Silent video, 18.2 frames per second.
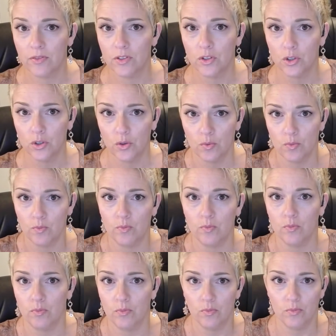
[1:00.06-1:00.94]
to,
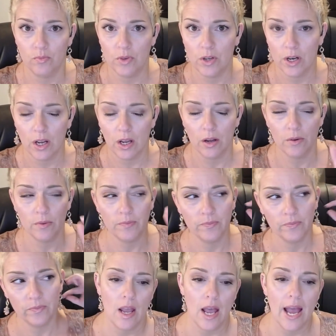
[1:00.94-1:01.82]
you know.
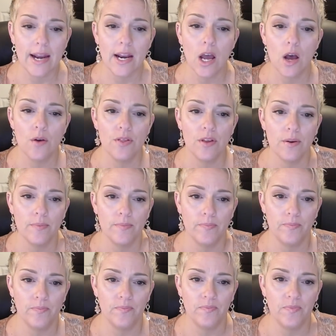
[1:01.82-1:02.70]
I know the
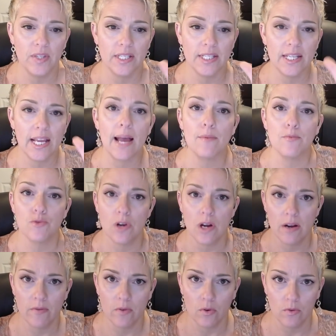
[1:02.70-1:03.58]
the time
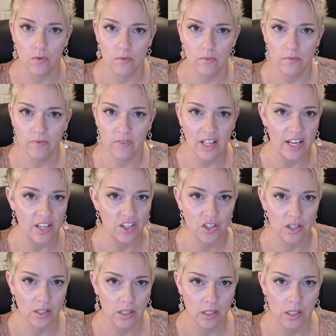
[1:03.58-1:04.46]
travel
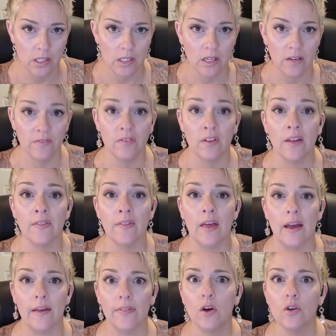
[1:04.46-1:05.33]
flashes and stuff like
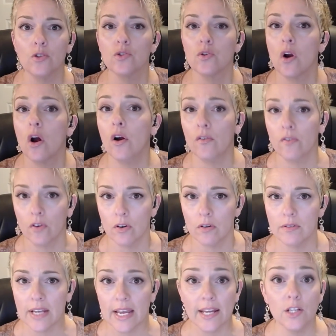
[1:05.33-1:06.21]
that. Those are over.
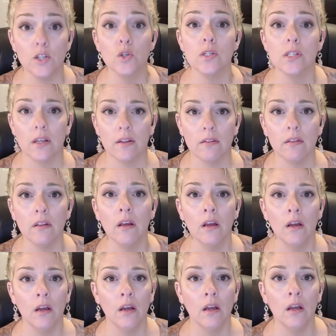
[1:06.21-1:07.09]
Daniel said
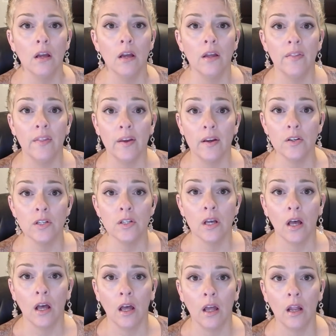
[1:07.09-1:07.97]
they're
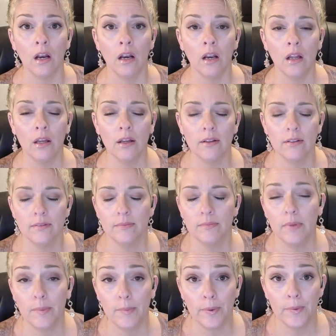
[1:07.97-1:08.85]
done.
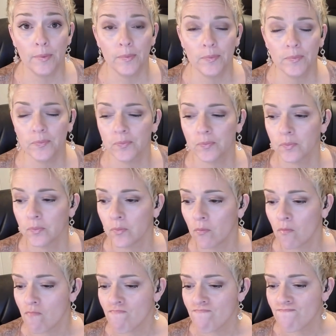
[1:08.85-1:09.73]
Remember?
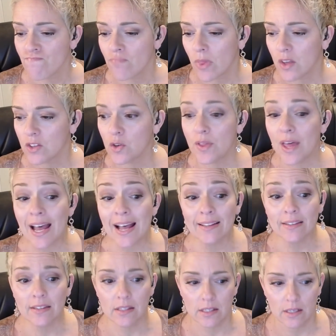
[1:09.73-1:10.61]
So
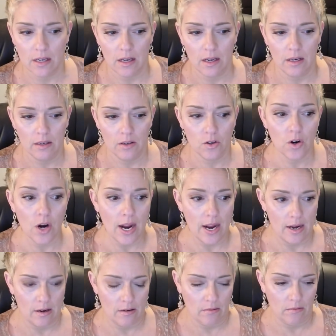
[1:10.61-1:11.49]
that's done. Great.